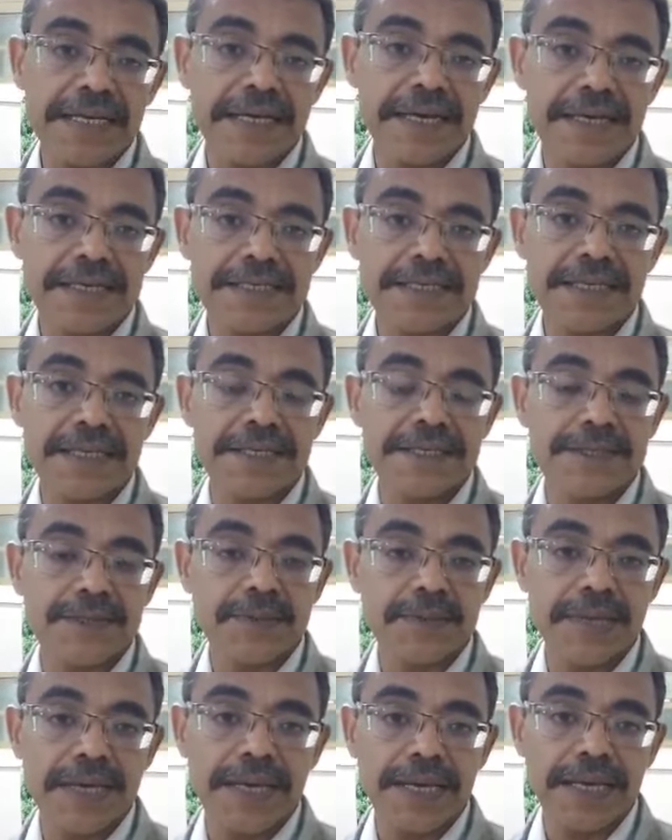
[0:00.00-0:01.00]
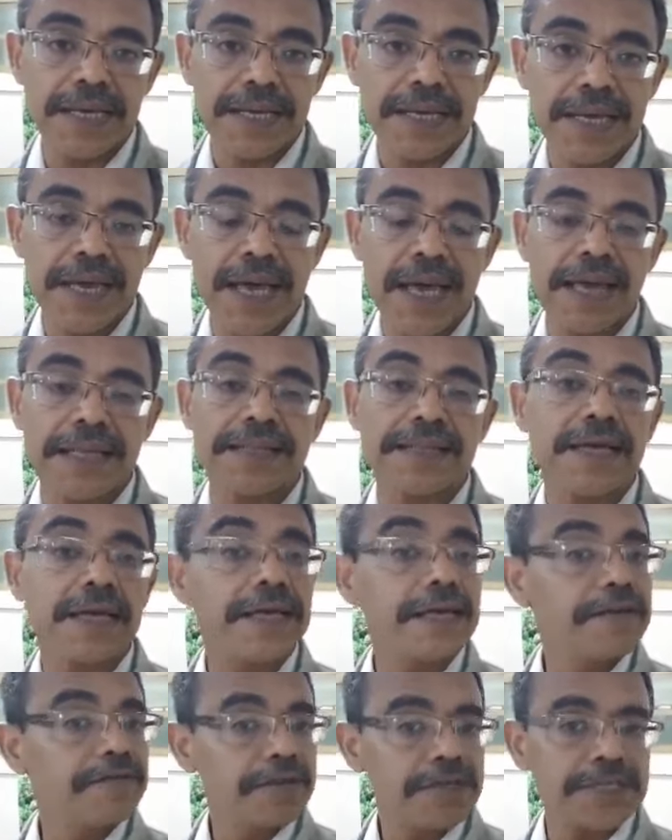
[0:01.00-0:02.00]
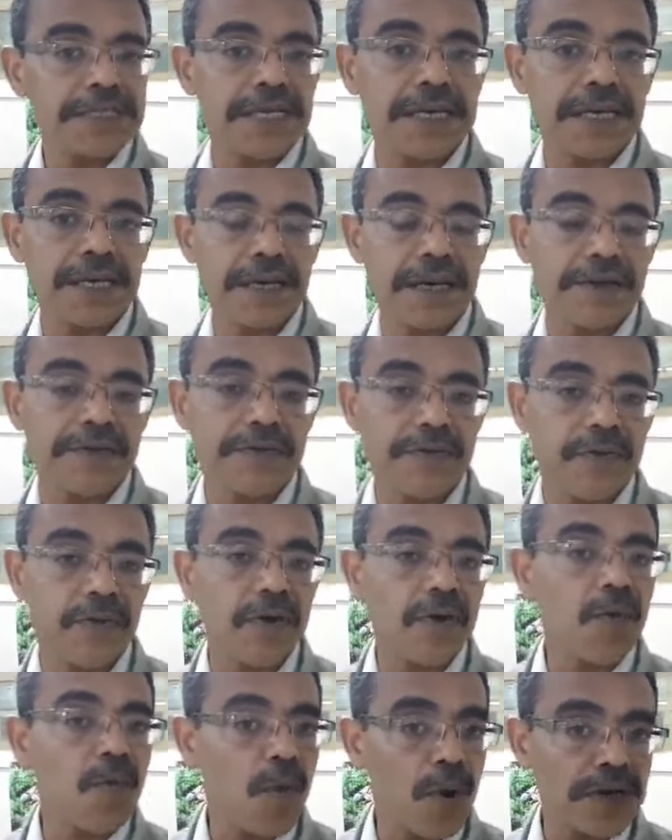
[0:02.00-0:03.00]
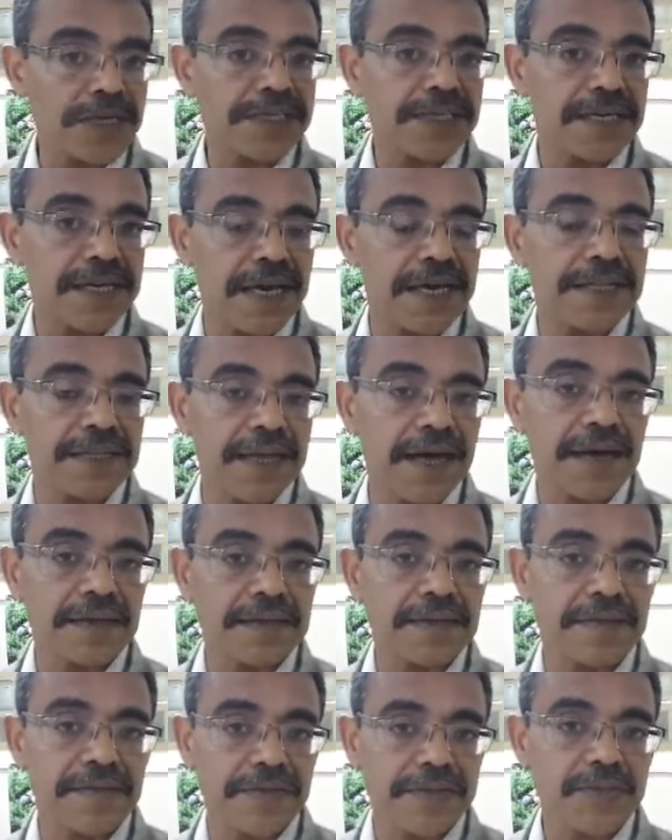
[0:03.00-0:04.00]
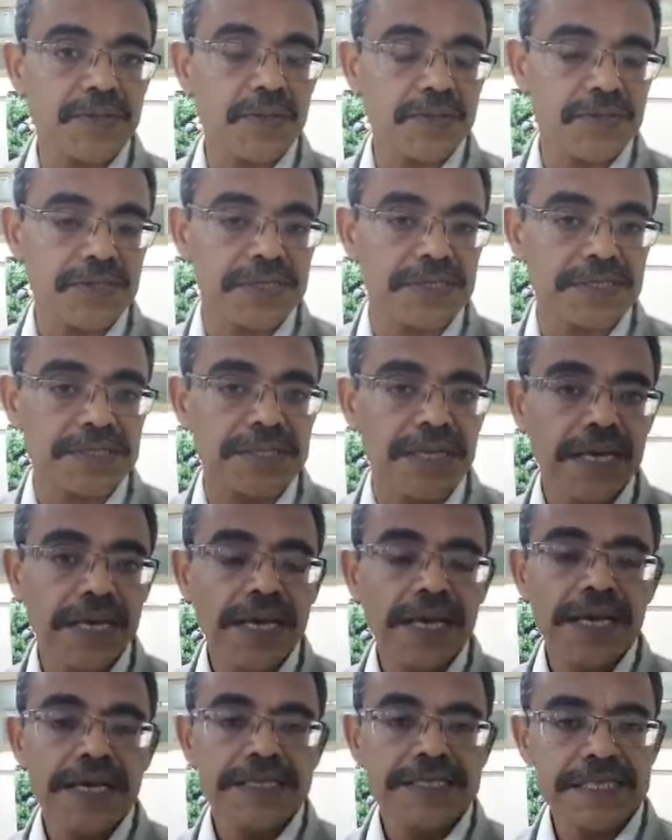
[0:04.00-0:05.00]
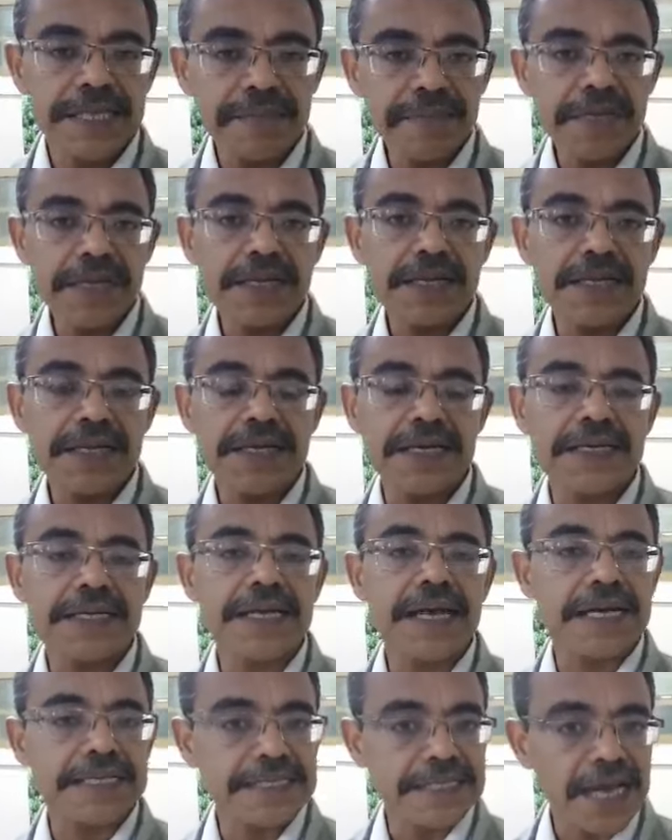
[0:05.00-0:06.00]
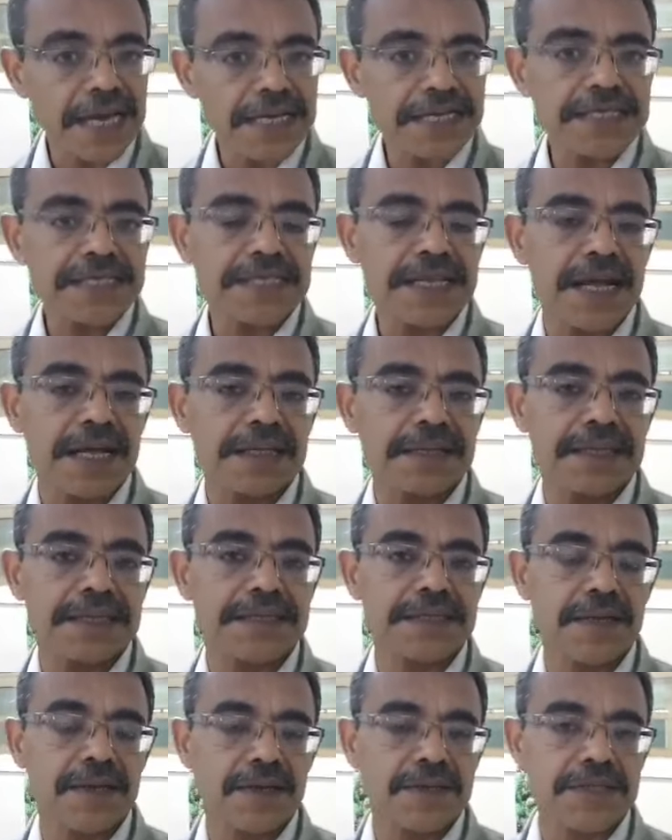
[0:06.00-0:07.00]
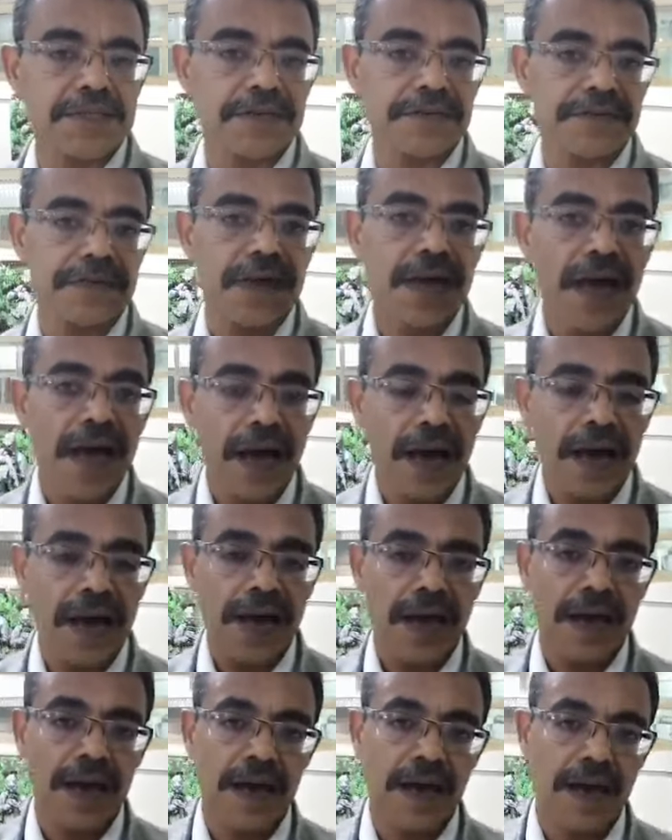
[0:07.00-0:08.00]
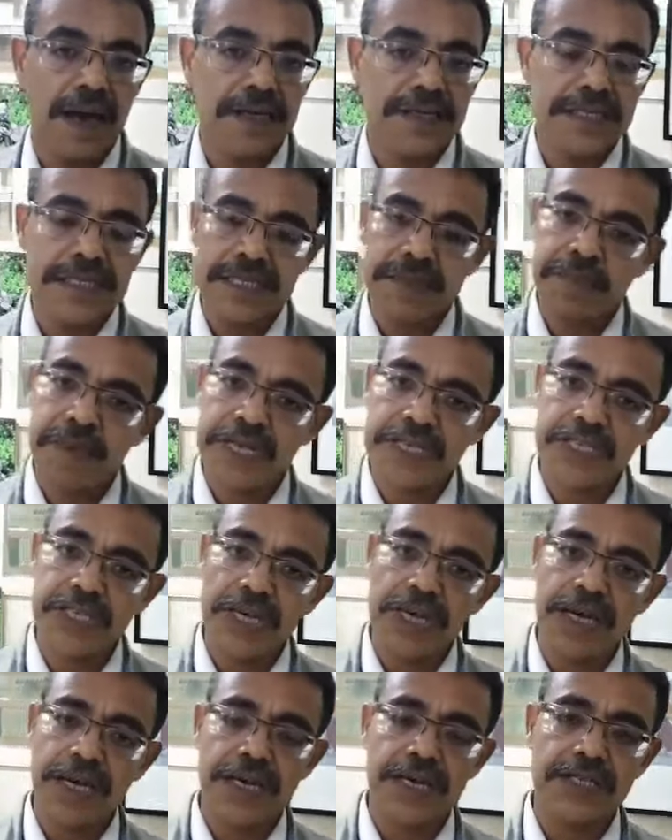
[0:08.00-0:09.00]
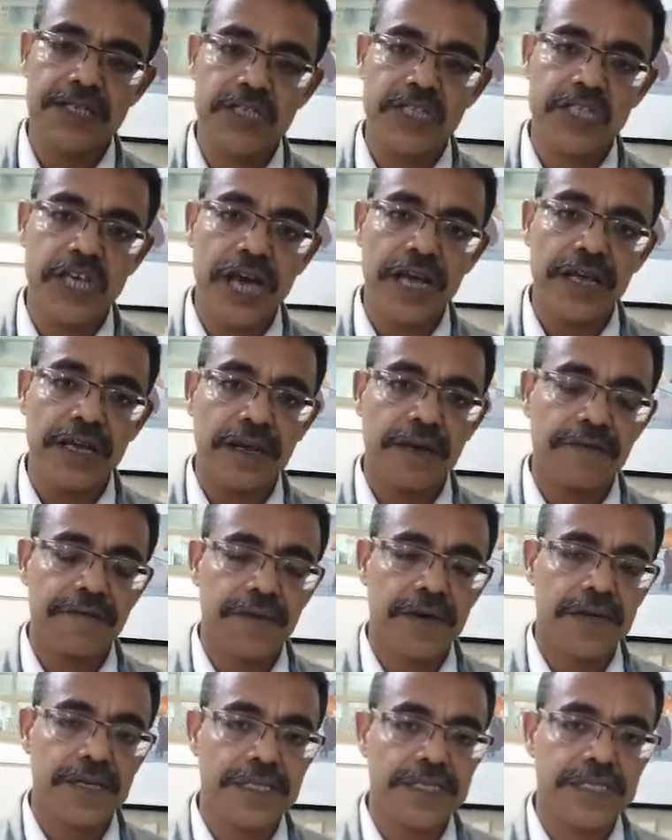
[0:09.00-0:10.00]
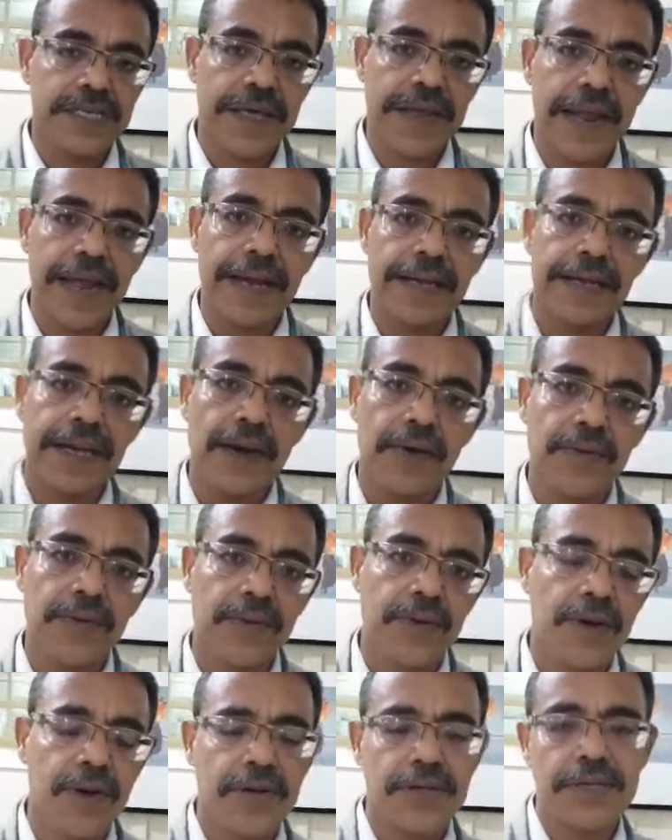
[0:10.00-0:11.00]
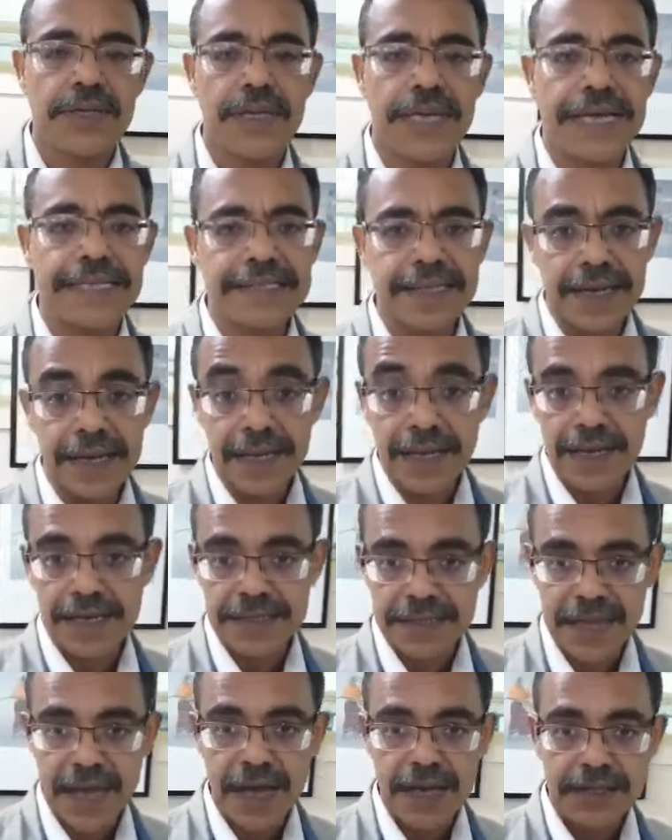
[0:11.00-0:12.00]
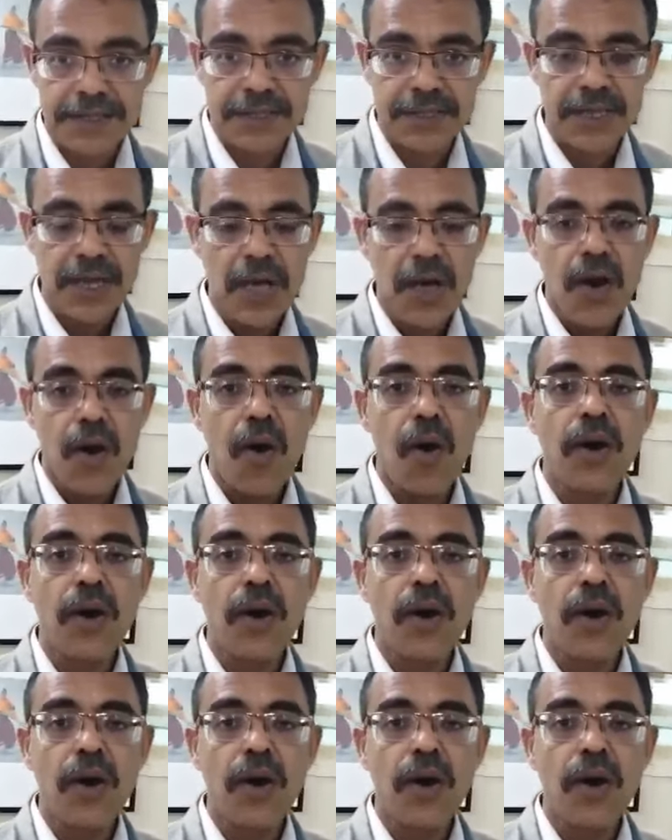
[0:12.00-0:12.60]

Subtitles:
are ingressing into the area and they're even taking control of water and other resources. Similarly, in Kazakhstan, there's a lot of displeasure against China for its crackdown on ethnic Kazakhs,